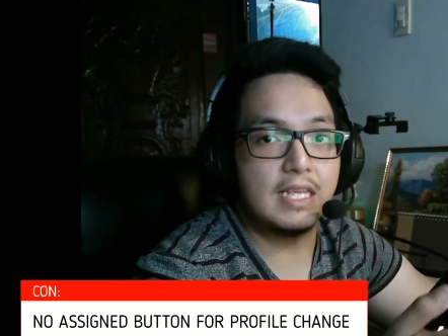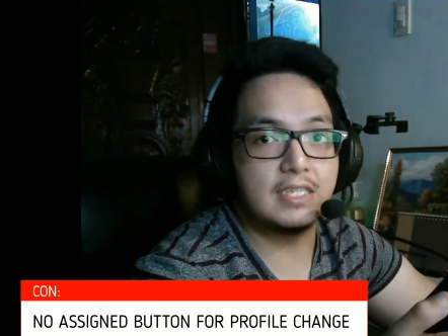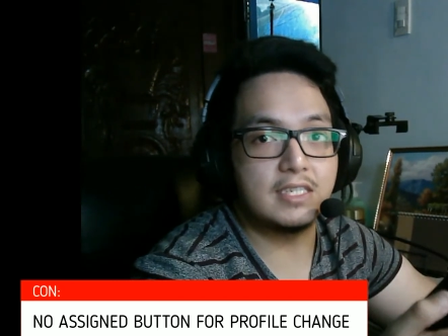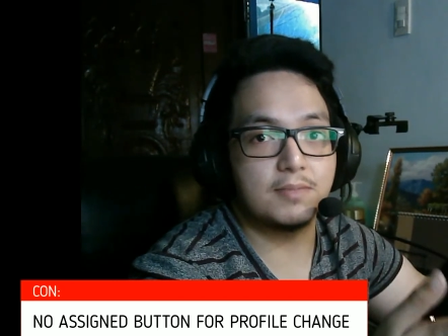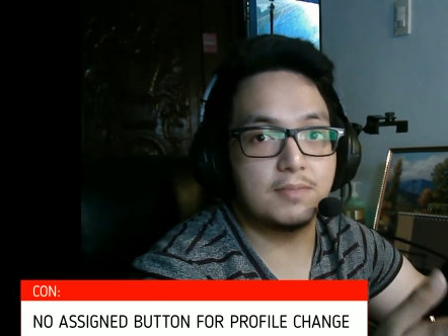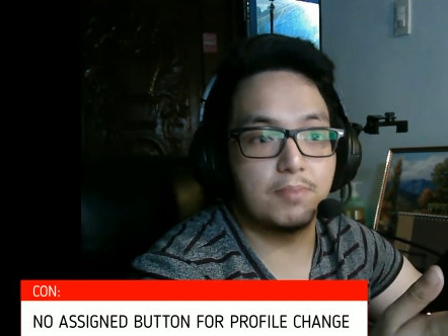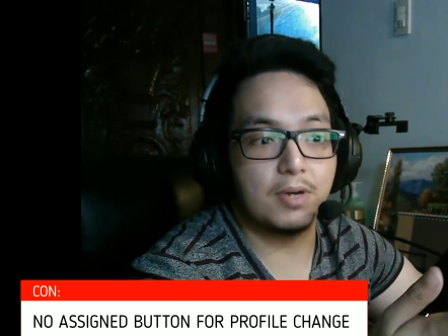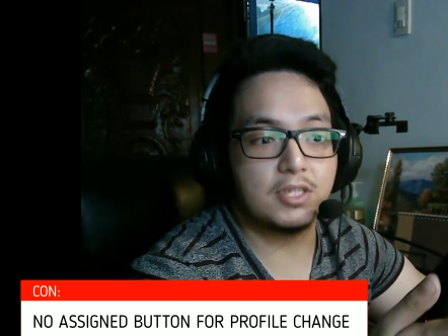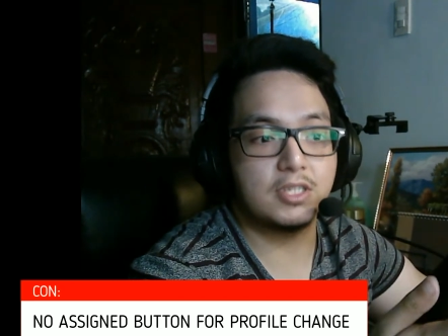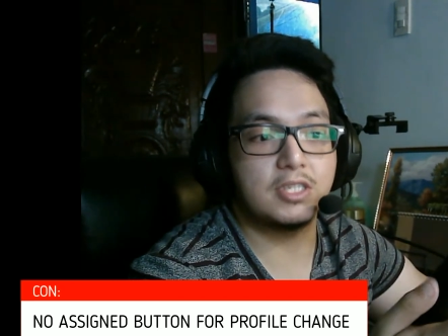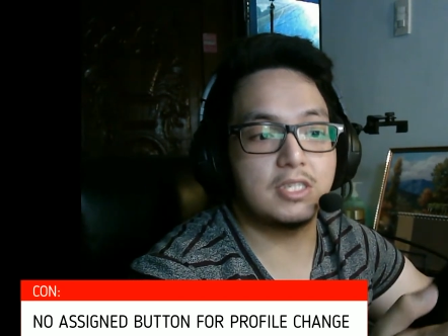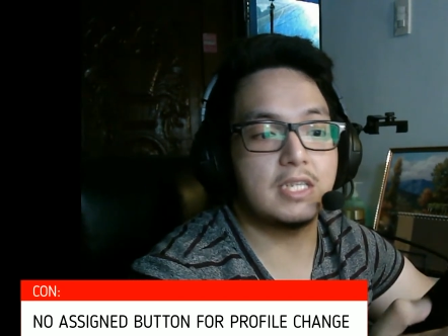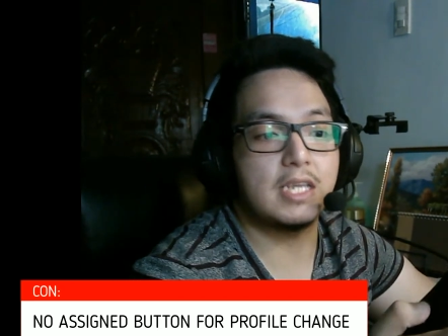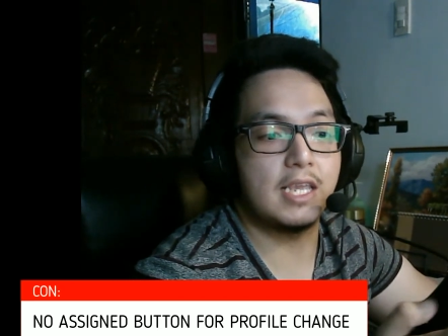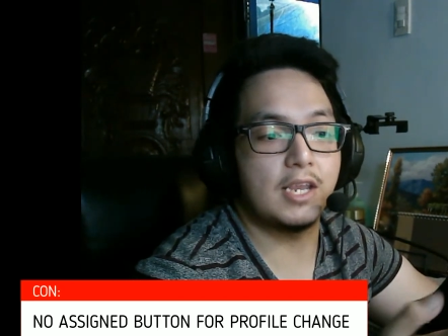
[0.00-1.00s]
these
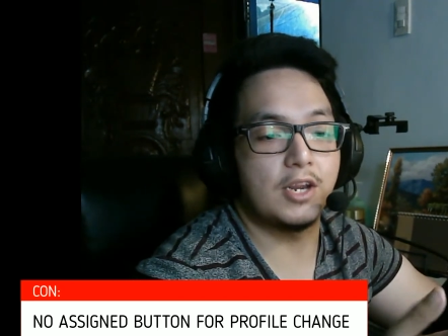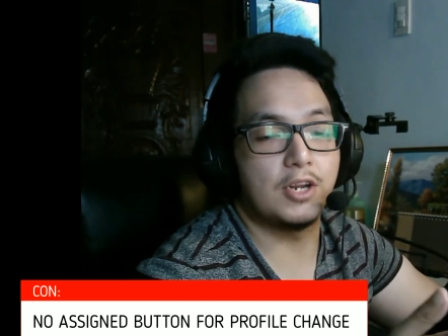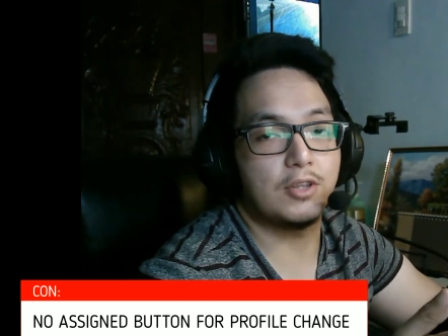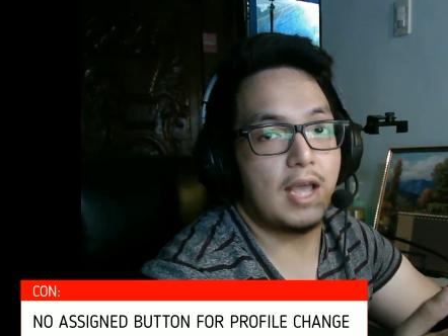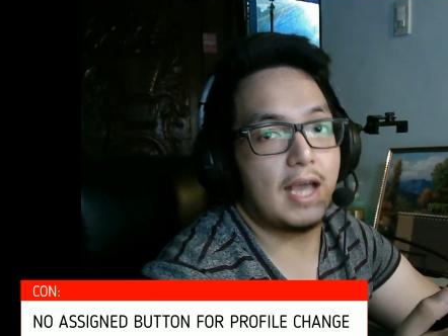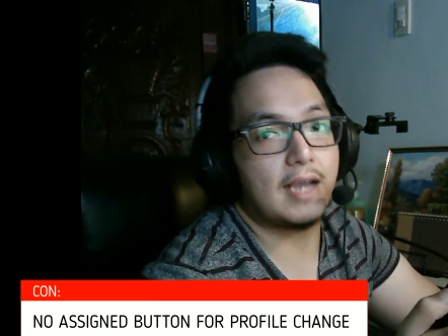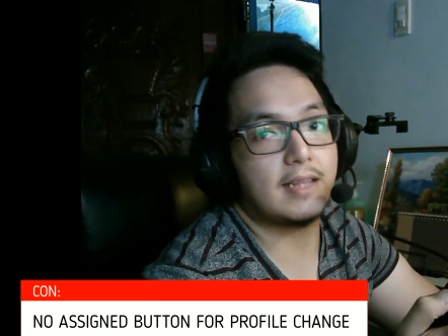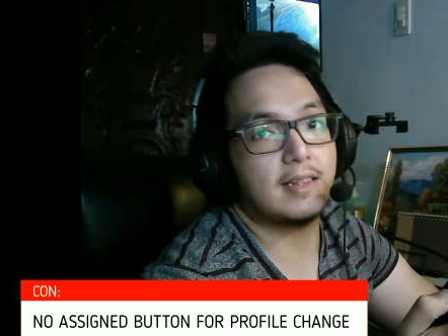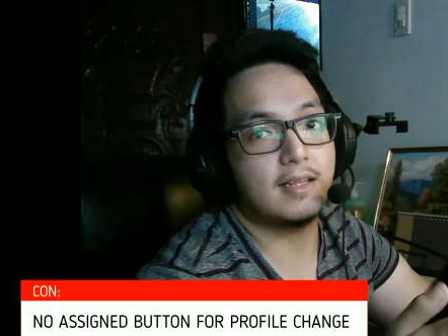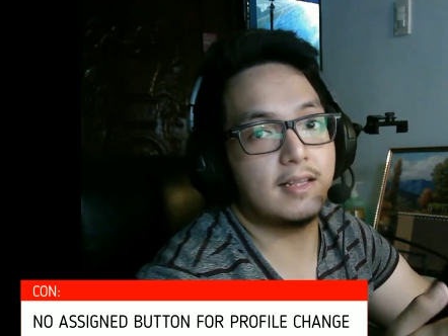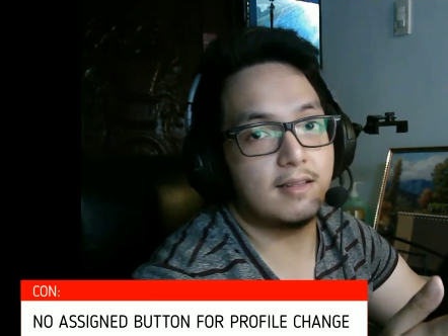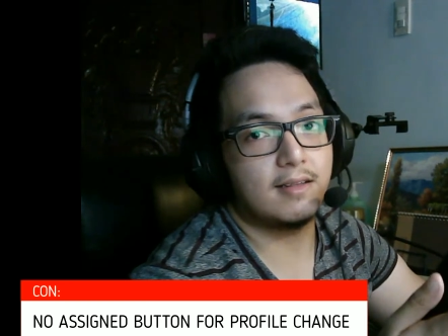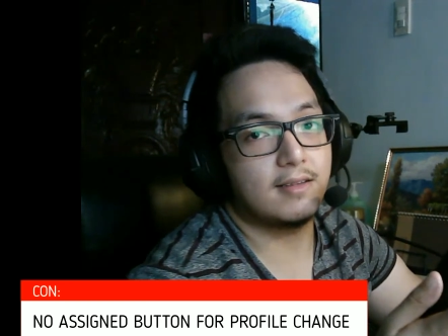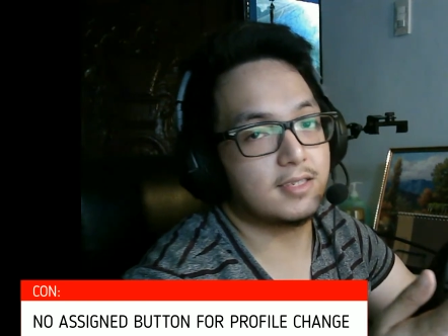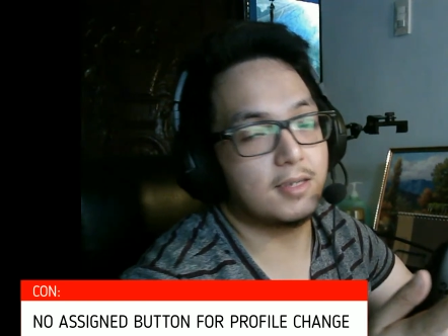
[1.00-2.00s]
buttons here to act like
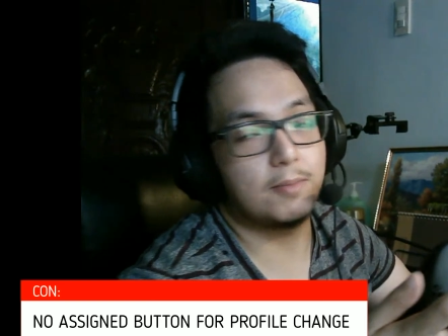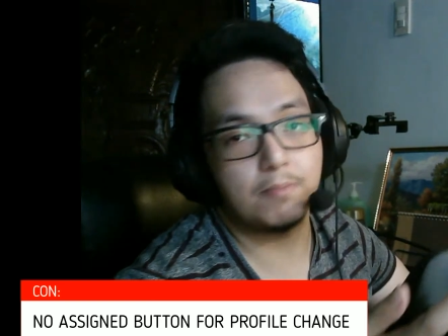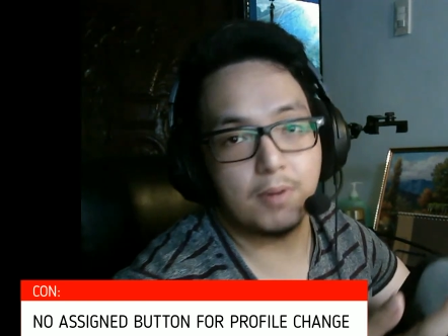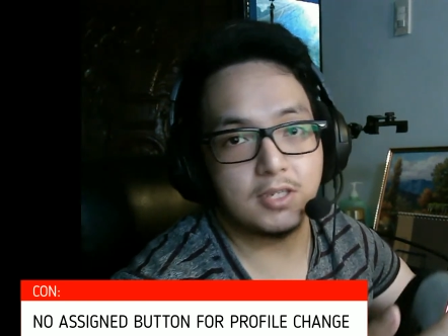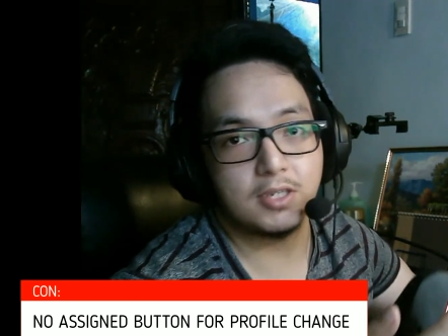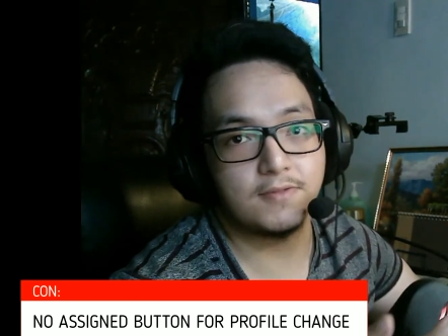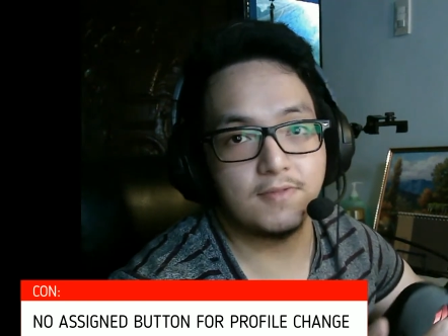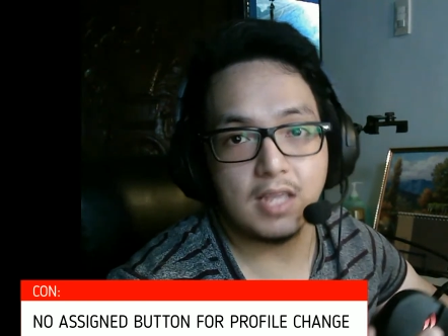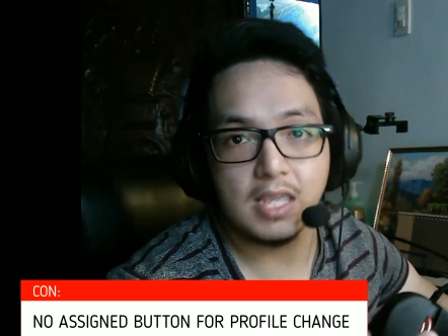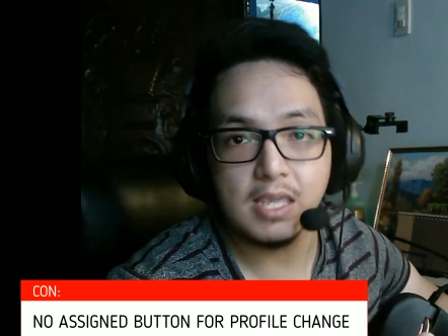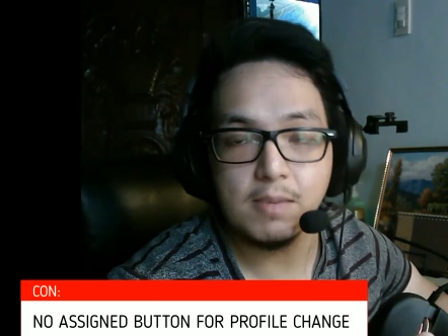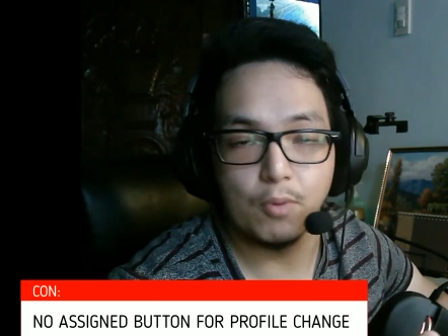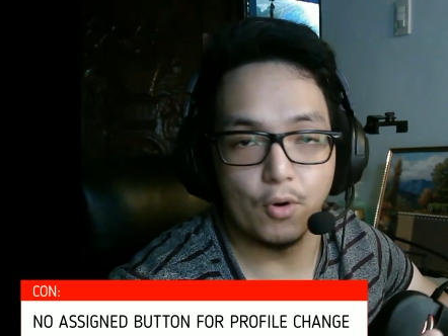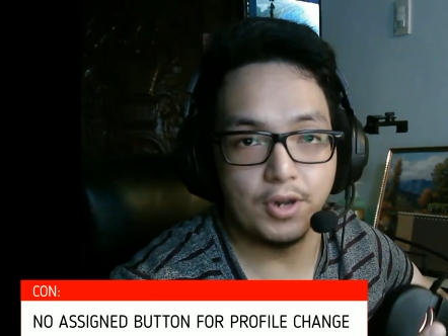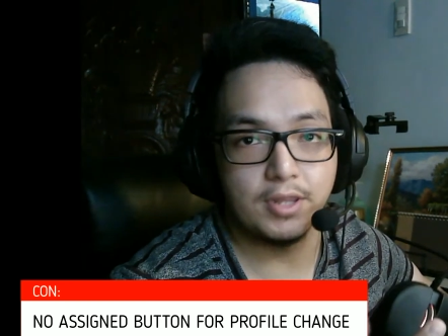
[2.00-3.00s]
some parts of the
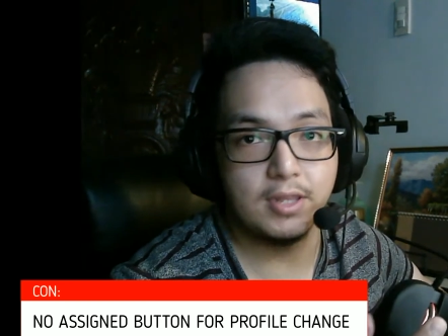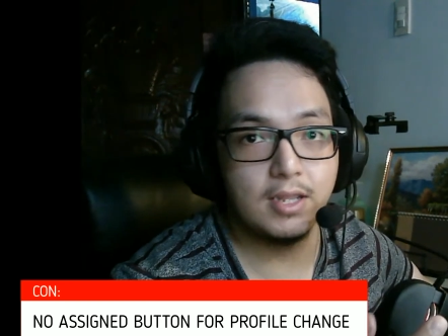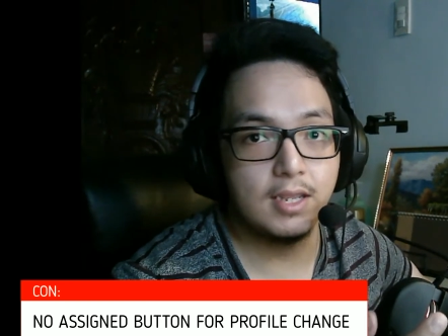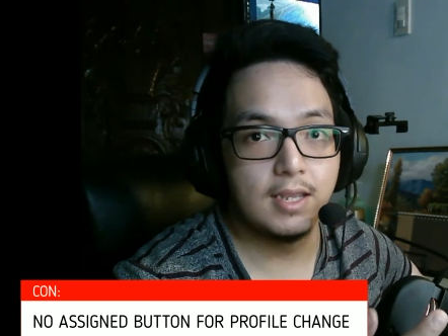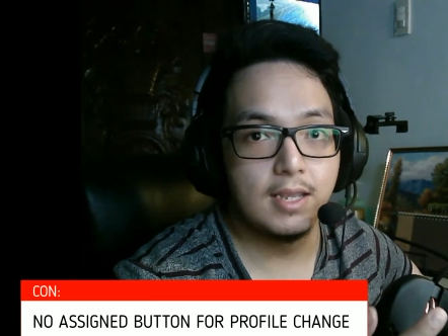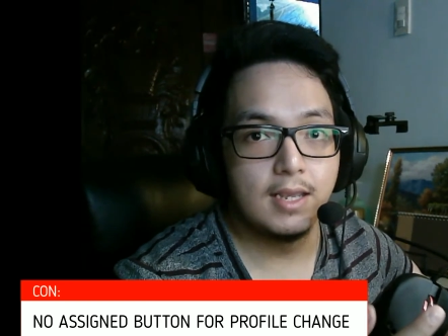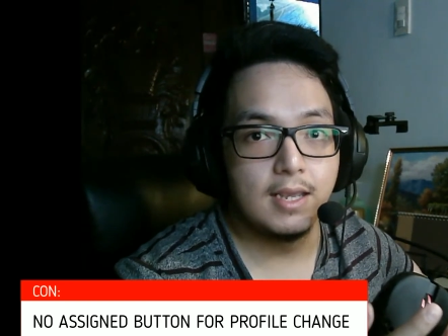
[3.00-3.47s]
keyboard,